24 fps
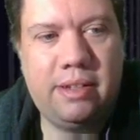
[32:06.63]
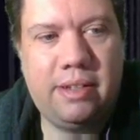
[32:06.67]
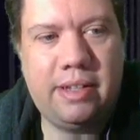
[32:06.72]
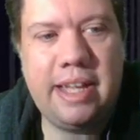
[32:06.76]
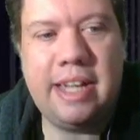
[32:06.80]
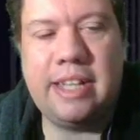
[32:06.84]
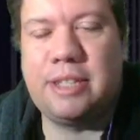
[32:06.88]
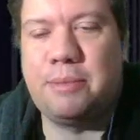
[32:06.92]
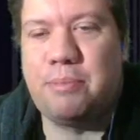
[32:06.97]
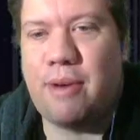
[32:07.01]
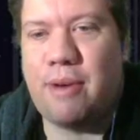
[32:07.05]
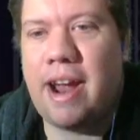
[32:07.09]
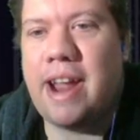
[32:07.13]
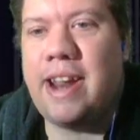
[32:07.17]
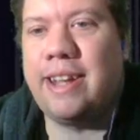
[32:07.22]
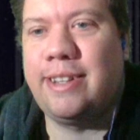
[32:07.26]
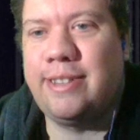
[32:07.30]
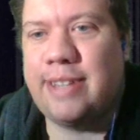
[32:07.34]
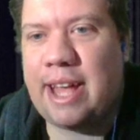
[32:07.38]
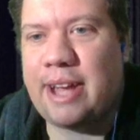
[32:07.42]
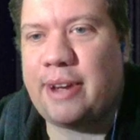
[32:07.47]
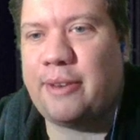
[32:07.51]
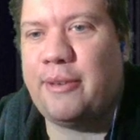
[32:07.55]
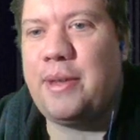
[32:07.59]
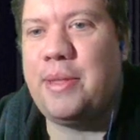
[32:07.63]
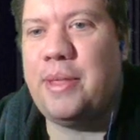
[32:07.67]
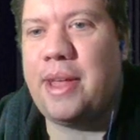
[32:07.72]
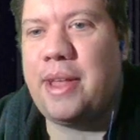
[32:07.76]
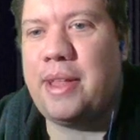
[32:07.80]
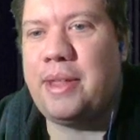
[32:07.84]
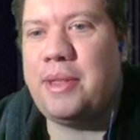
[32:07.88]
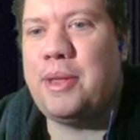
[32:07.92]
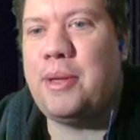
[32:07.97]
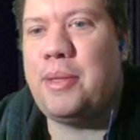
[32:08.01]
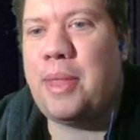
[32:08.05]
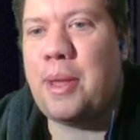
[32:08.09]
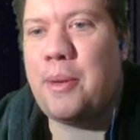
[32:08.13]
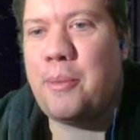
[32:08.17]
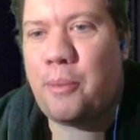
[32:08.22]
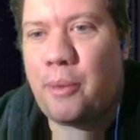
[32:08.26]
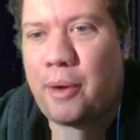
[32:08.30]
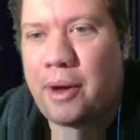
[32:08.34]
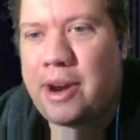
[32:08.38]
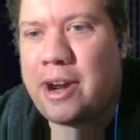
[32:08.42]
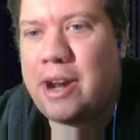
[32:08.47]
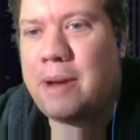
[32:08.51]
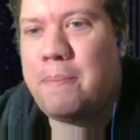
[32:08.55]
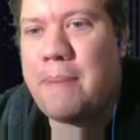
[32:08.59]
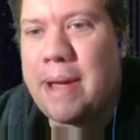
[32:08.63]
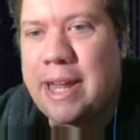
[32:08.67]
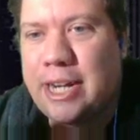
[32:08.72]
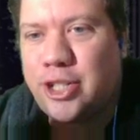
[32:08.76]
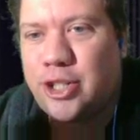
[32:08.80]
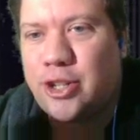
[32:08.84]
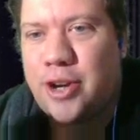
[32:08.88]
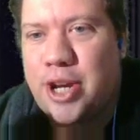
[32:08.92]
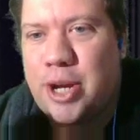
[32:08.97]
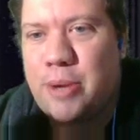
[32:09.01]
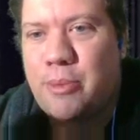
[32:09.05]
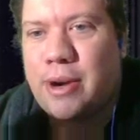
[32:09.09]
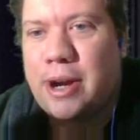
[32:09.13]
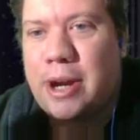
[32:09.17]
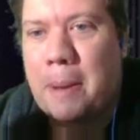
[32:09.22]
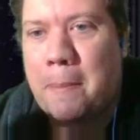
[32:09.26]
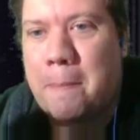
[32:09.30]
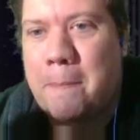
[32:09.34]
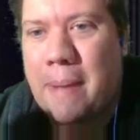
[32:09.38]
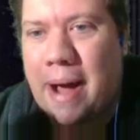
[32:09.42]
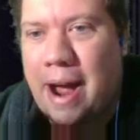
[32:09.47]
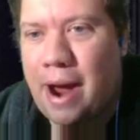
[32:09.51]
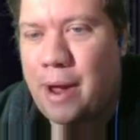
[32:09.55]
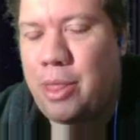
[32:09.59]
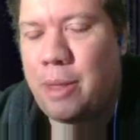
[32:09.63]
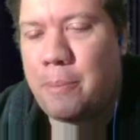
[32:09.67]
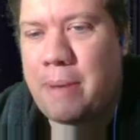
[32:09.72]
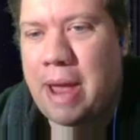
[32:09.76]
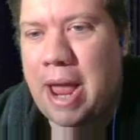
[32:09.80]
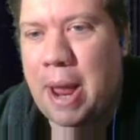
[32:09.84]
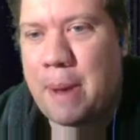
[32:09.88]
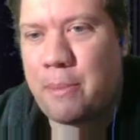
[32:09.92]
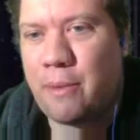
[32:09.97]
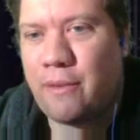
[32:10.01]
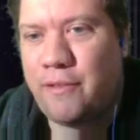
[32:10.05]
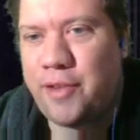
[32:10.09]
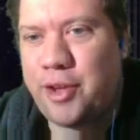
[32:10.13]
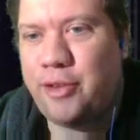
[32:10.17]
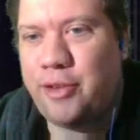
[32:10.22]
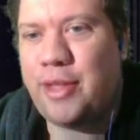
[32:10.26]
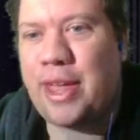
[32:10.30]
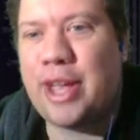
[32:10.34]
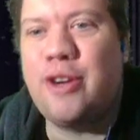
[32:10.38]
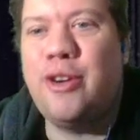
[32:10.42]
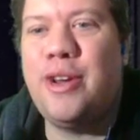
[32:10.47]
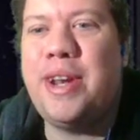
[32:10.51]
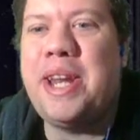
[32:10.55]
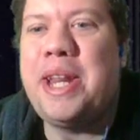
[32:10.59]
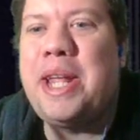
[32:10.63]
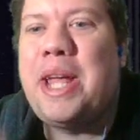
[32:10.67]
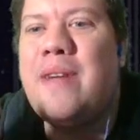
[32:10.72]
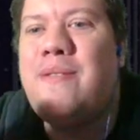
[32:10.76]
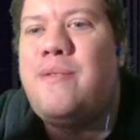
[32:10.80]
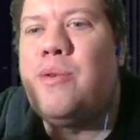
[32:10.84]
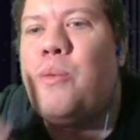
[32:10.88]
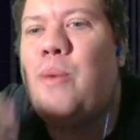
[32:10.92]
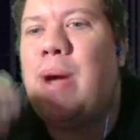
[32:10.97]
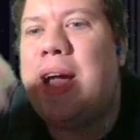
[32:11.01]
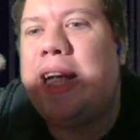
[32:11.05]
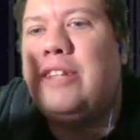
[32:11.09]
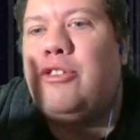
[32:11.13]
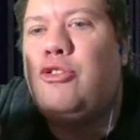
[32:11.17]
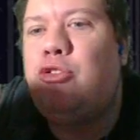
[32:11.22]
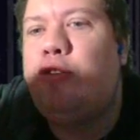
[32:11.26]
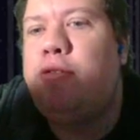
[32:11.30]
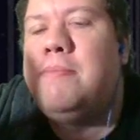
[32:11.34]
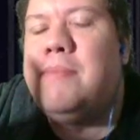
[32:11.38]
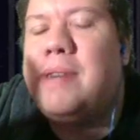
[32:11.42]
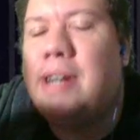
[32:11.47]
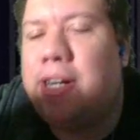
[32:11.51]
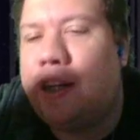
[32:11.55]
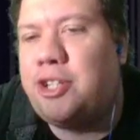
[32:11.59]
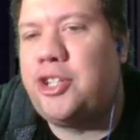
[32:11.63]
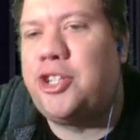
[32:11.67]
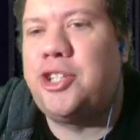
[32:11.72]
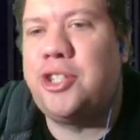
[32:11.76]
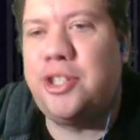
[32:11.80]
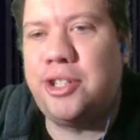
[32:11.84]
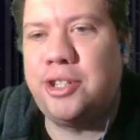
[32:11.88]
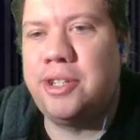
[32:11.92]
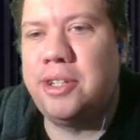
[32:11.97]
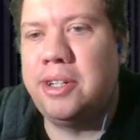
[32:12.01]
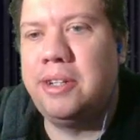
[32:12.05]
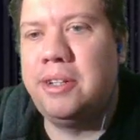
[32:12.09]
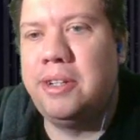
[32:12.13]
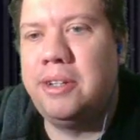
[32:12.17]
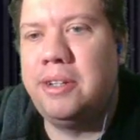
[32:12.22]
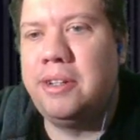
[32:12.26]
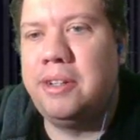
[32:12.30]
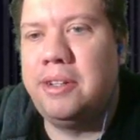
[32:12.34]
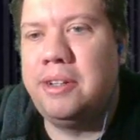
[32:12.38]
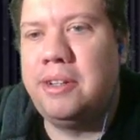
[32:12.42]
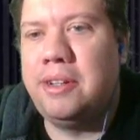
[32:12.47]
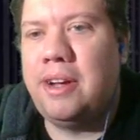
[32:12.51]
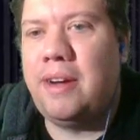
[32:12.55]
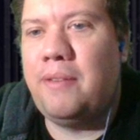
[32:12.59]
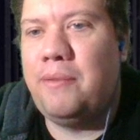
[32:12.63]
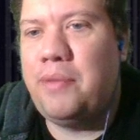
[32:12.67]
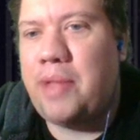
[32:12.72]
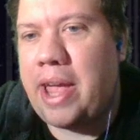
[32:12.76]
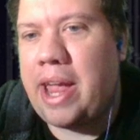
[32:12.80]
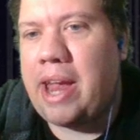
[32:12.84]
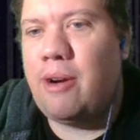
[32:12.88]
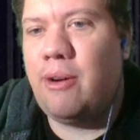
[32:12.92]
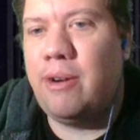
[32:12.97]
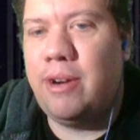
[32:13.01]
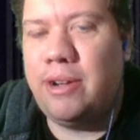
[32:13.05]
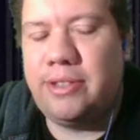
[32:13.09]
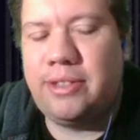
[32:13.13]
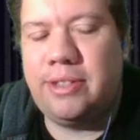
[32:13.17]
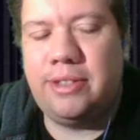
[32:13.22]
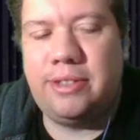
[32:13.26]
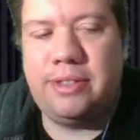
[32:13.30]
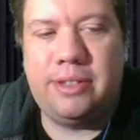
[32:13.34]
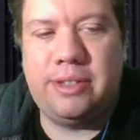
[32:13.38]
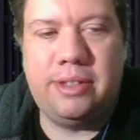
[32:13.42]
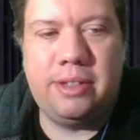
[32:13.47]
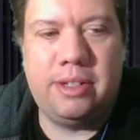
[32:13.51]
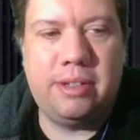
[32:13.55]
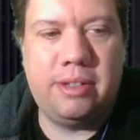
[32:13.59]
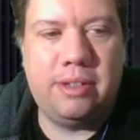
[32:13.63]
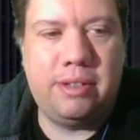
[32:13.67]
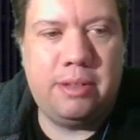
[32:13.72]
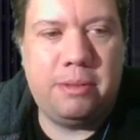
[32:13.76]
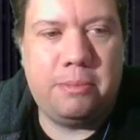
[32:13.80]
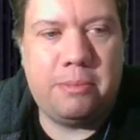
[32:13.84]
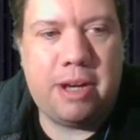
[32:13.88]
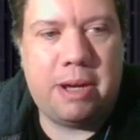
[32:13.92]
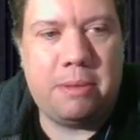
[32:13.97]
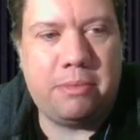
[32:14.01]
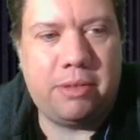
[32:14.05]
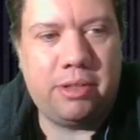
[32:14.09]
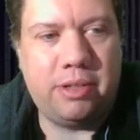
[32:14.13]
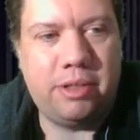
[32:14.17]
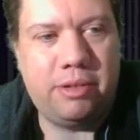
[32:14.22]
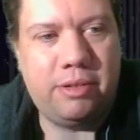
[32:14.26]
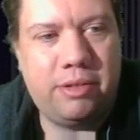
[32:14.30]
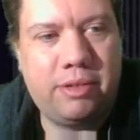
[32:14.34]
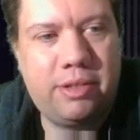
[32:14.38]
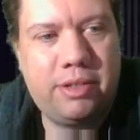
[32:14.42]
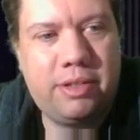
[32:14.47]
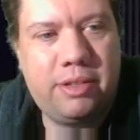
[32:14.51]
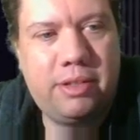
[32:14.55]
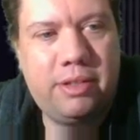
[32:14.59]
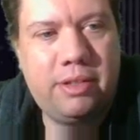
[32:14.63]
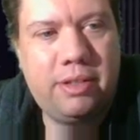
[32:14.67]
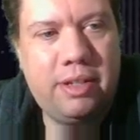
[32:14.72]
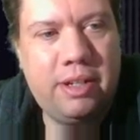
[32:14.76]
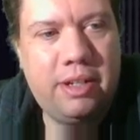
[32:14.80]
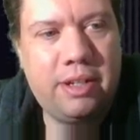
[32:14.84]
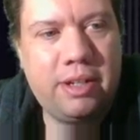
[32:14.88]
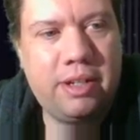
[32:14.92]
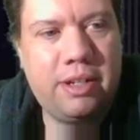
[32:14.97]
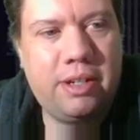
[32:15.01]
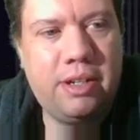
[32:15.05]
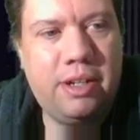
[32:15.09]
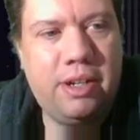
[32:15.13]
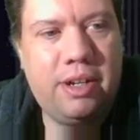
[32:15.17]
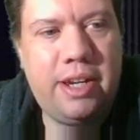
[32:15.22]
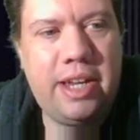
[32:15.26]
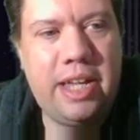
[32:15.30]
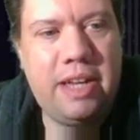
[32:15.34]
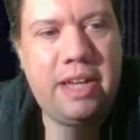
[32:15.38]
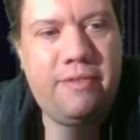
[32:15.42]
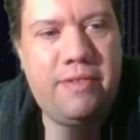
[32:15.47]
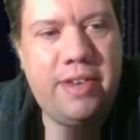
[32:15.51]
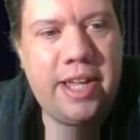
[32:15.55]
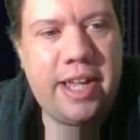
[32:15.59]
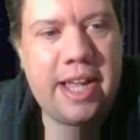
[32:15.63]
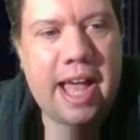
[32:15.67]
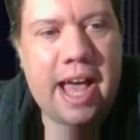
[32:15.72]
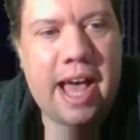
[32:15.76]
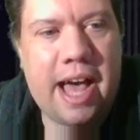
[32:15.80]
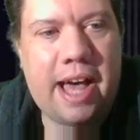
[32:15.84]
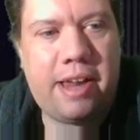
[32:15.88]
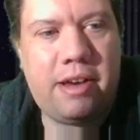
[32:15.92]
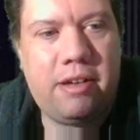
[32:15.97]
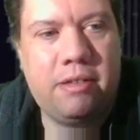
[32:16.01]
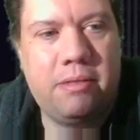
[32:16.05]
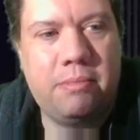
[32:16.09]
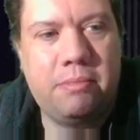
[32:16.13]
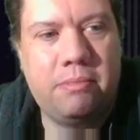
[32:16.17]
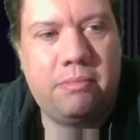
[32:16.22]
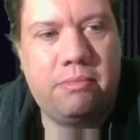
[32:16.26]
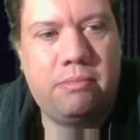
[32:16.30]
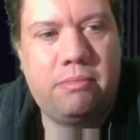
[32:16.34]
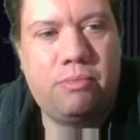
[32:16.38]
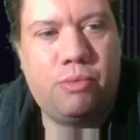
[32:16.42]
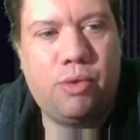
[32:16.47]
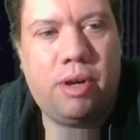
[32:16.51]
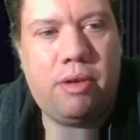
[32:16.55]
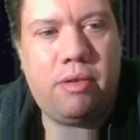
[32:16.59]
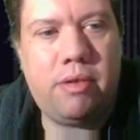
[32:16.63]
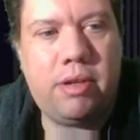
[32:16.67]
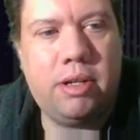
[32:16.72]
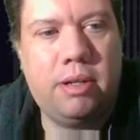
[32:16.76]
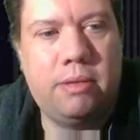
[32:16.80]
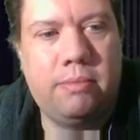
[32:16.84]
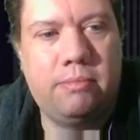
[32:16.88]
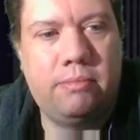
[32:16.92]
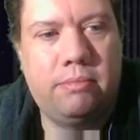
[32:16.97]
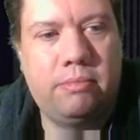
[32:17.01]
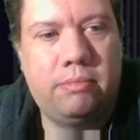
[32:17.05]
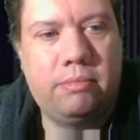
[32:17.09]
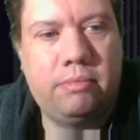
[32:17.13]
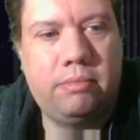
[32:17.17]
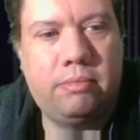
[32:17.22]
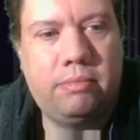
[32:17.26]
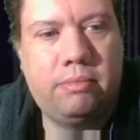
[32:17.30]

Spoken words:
Yes, Brian, exactly. They wanted to make sure you were going to buy the pay-per-view. They couldn't give away too much of the Harrises and the Mama Lukes. Good evening, Adam. Welcome.